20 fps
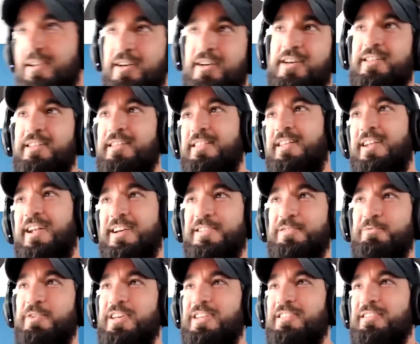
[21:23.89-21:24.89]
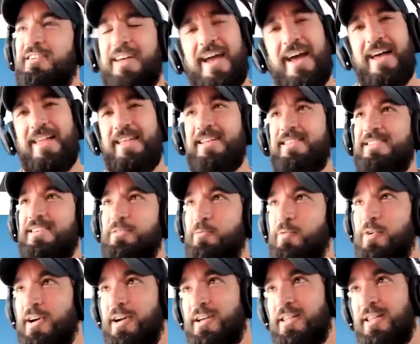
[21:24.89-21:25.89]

And then the next week, they're like, yeah, that didn't work.